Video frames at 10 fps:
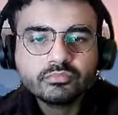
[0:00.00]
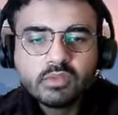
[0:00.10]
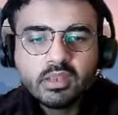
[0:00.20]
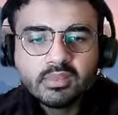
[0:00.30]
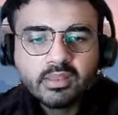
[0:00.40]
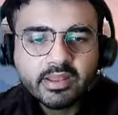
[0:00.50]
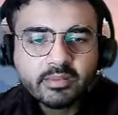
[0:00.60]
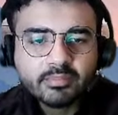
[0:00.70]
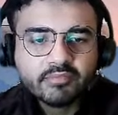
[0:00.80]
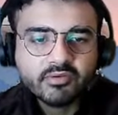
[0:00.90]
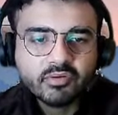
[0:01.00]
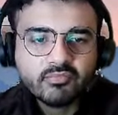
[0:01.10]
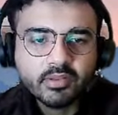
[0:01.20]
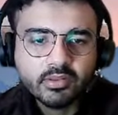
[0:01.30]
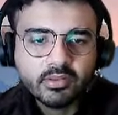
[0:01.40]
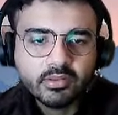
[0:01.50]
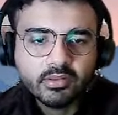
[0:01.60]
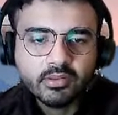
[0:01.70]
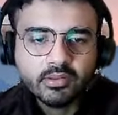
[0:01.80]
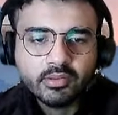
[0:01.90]
and then I can bring one of my
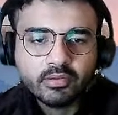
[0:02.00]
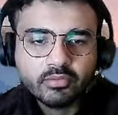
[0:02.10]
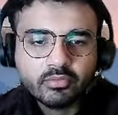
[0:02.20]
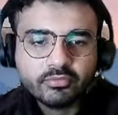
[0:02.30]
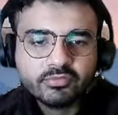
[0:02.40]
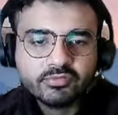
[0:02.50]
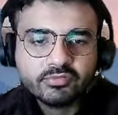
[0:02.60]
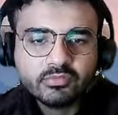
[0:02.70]
rooks to